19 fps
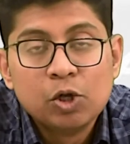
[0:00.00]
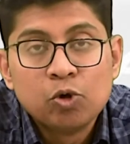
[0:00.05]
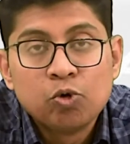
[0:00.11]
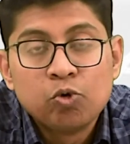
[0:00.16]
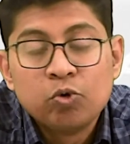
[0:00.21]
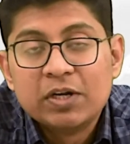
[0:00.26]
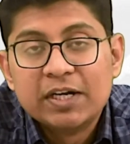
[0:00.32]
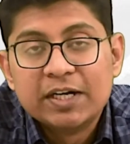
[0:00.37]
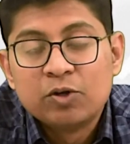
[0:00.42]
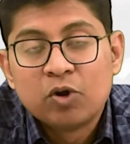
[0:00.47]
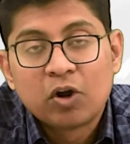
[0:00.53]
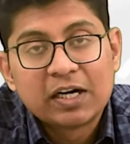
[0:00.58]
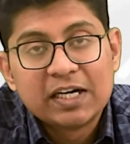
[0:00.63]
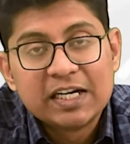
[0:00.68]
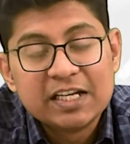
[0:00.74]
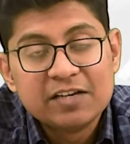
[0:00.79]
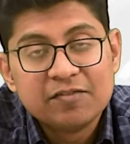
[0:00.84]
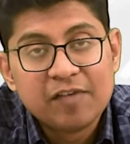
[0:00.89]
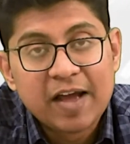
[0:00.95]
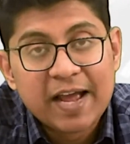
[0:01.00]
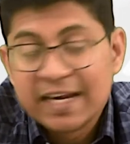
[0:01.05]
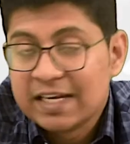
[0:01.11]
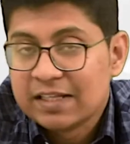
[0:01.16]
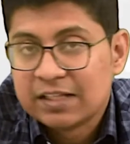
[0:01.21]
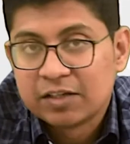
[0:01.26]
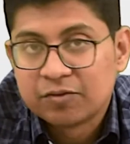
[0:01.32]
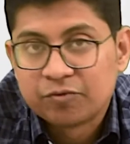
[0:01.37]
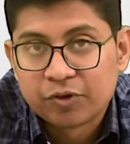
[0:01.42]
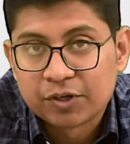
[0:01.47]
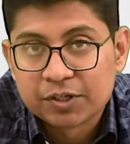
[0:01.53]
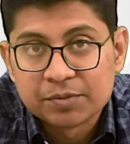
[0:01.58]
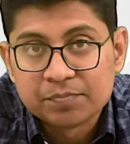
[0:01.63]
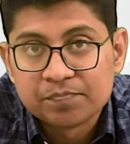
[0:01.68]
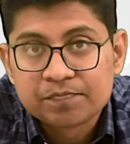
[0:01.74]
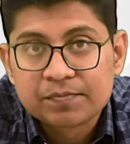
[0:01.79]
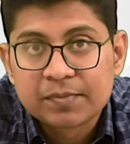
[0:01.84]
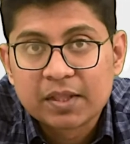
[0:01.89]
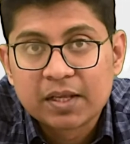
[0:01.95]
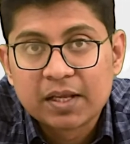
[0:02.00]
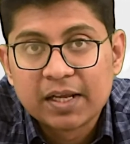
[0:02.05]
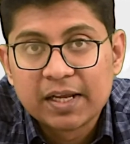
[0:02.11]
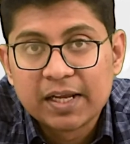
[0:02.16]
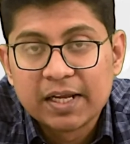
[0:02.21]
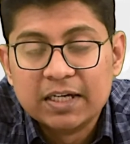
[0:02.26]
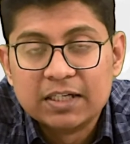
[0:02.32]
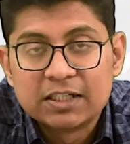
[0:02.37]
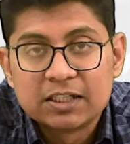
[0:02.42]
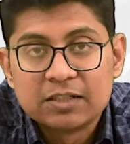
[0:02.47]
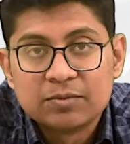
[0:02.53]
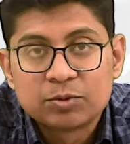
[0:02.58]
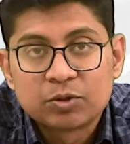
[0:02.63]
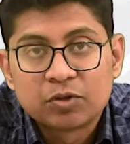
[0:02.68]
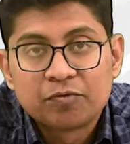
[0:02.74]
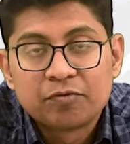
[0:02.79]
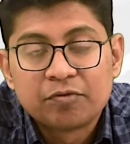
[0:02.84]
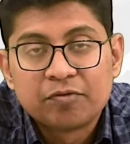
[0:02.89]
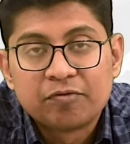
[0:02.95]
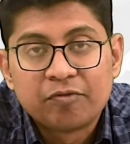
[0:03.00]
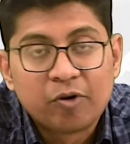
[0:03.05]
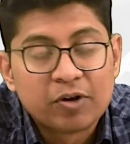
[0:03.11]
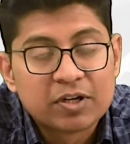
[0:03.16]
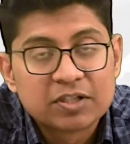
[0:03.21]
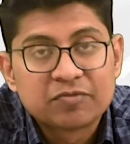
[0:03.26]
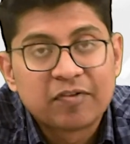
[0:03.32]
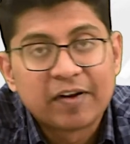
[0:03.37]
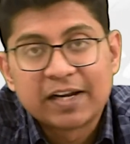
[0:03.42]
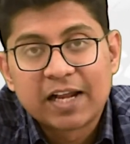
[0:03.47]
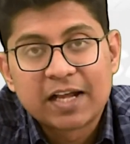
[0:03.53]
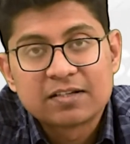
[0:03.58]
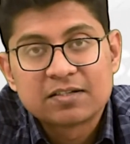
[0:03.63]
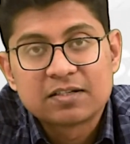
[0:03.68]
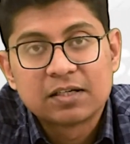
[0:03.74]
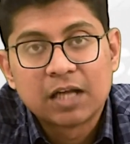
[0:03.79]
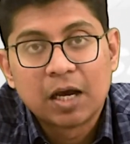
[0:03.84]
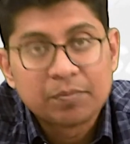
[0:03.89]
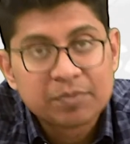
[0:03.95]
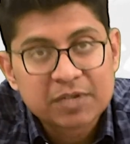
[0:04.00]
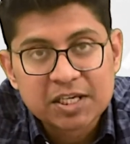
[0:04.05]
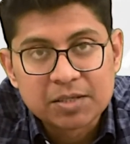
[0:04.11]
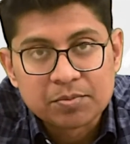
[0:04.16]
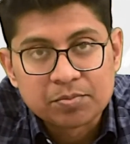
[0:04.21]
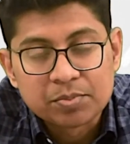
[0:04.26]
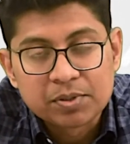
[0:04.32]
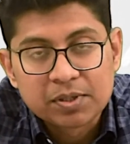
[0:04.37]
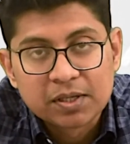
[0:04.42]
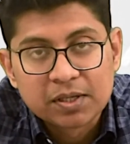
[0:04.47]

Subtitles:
who did not leave anything for him in terms of for his financial upkeep.